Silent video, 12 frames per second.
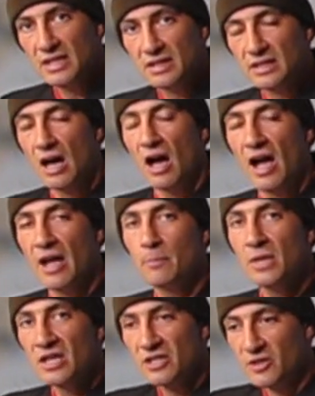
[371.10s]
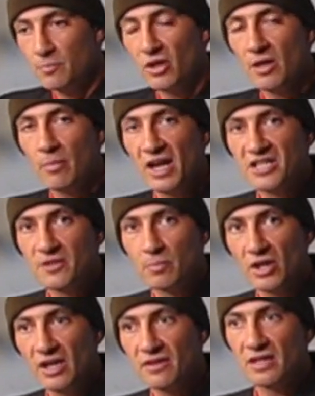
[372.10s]
his time split by
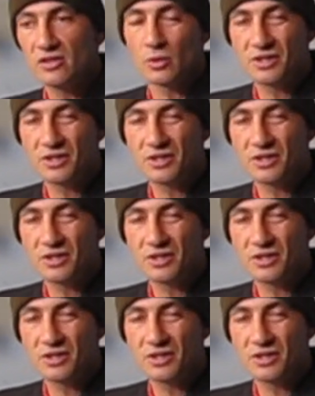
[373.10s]
split,